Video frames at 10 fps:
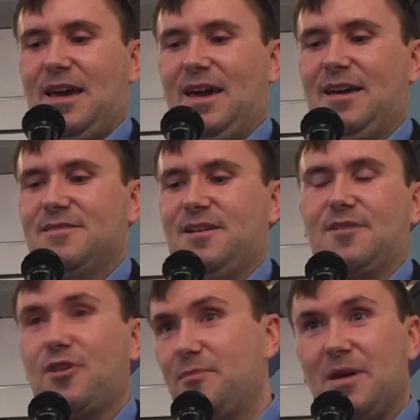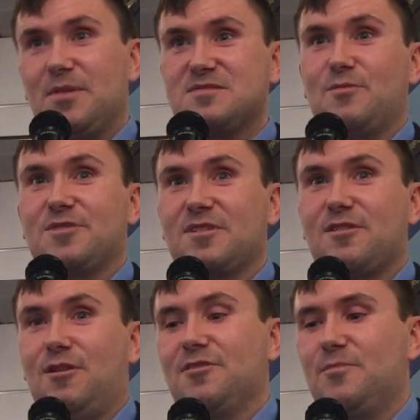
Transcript: and I thought maybe someone had called